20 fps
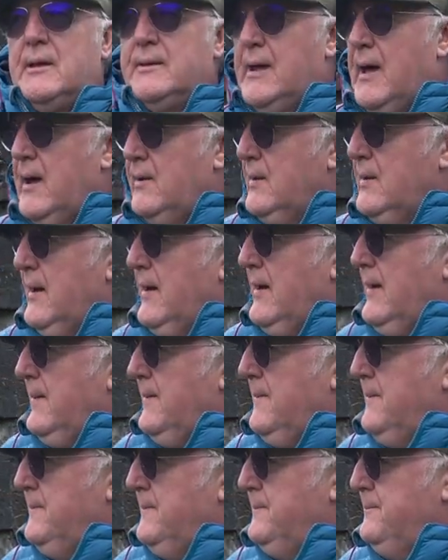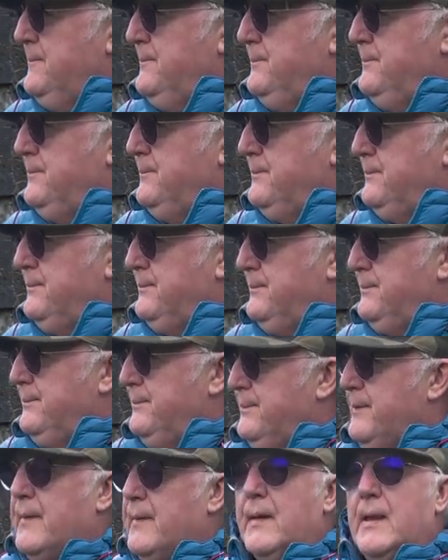Now, of course, the European
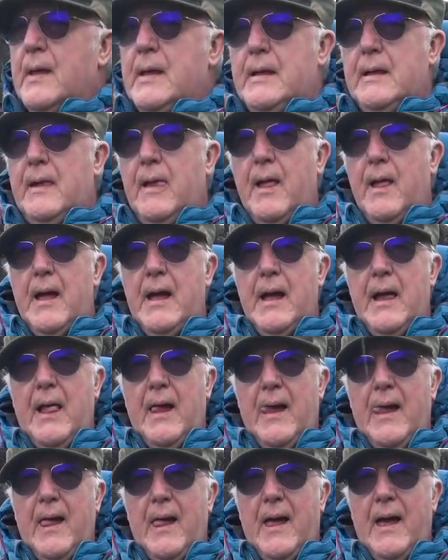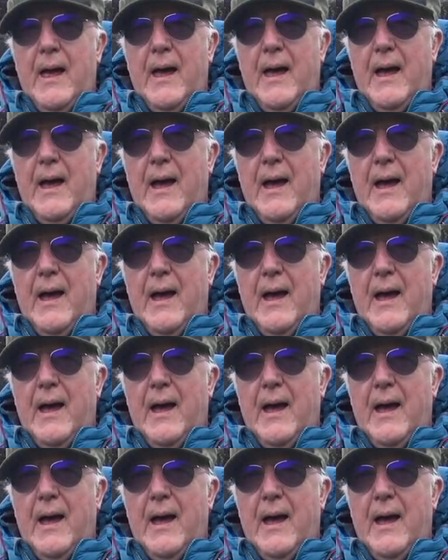Union is run by the Germans.